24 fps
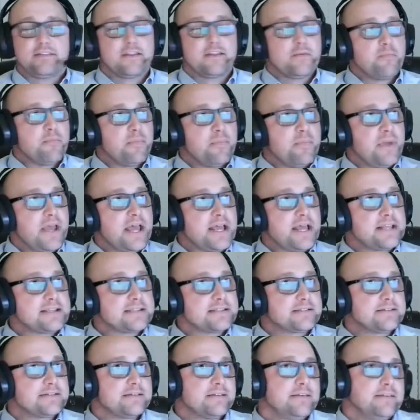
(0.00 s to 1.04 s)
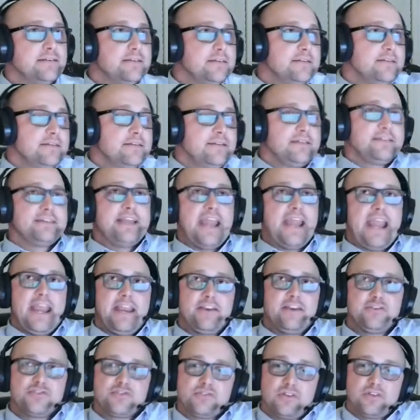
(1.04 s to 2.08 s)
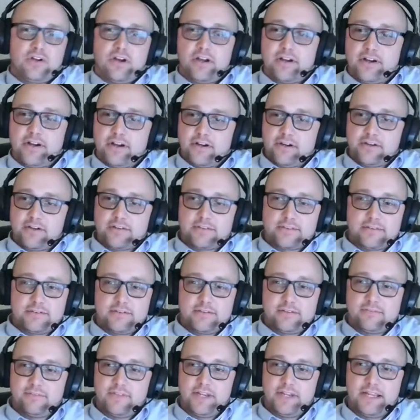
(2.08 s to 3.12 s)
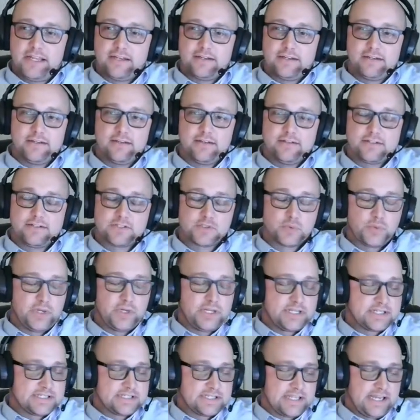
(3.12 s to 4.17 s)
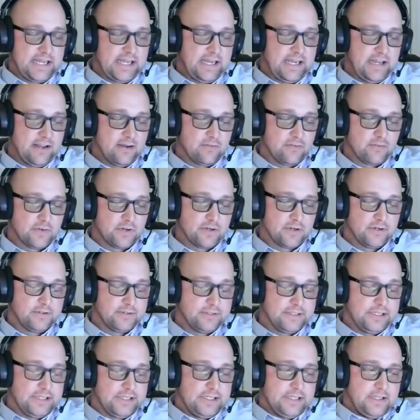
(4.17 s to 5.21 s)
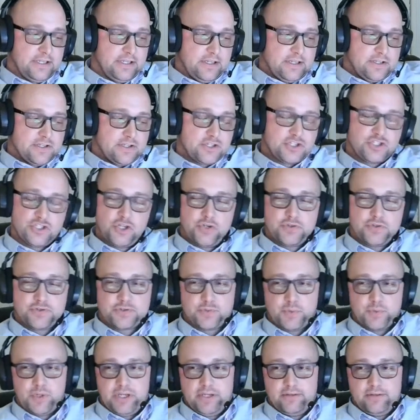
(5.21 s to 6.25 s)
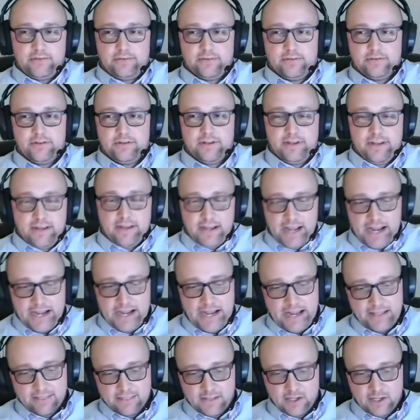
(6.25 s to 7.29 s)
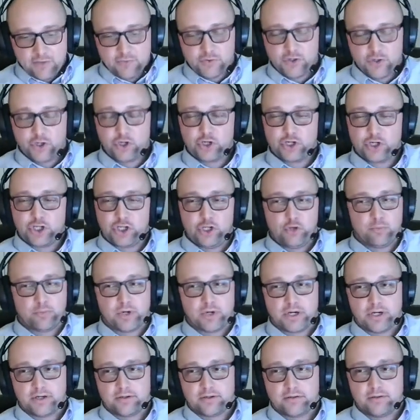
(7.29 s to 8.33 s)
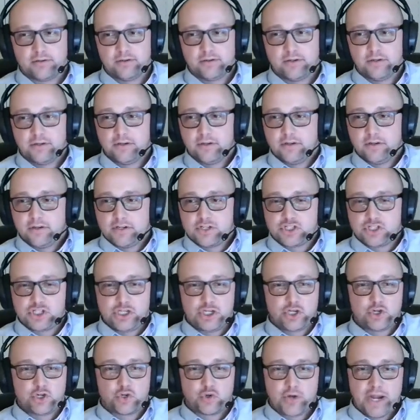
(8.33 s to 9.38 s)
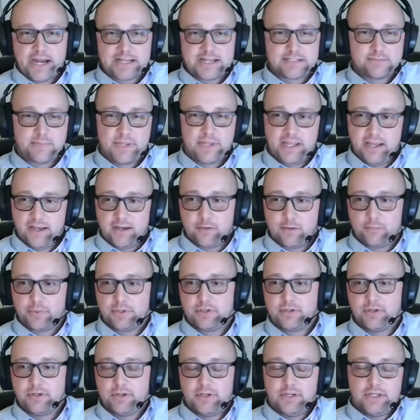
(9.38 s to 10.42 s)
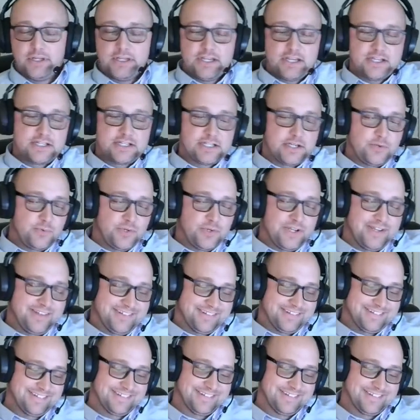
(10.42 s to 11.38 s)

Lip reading: the best angel on earth, man. Sweetest lady ever. So sweet. And I love her humor. She cracks me up. She was,